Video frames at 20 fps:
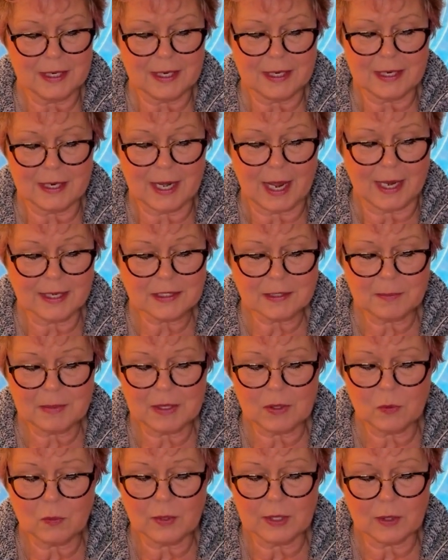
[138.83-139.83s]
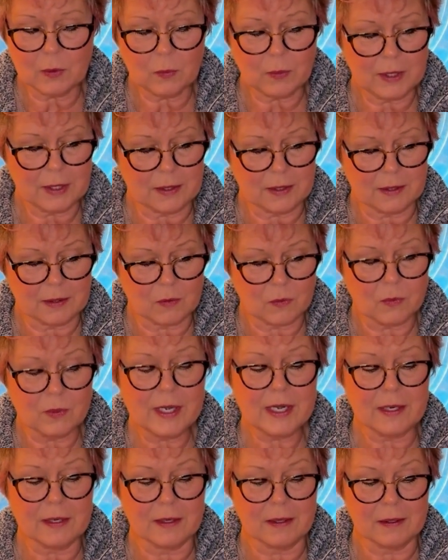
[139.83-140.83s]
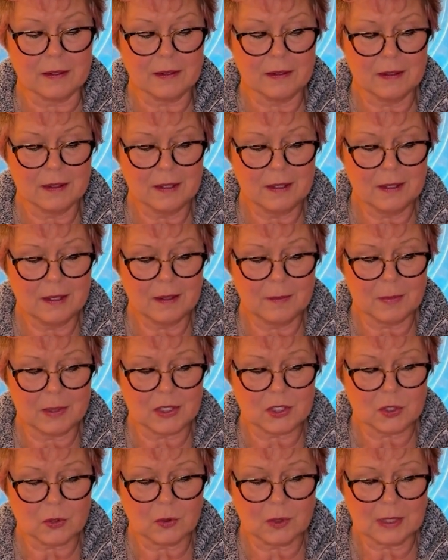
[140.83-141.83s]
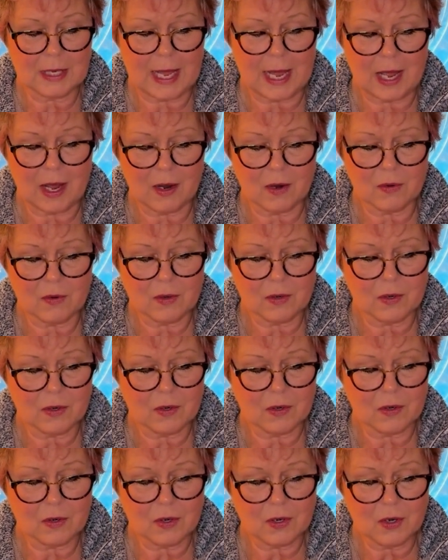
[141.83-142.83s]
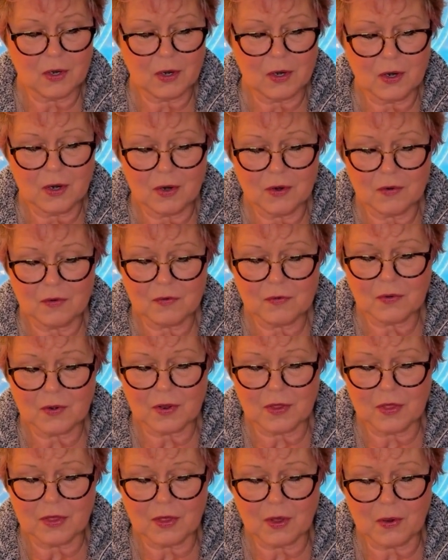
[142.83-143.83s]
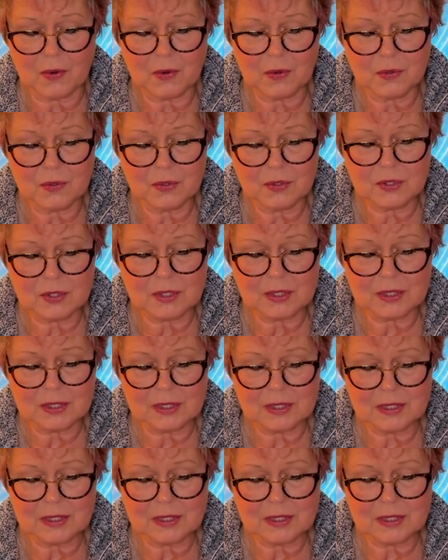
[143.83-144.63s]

not to be rewritten, but to allow for those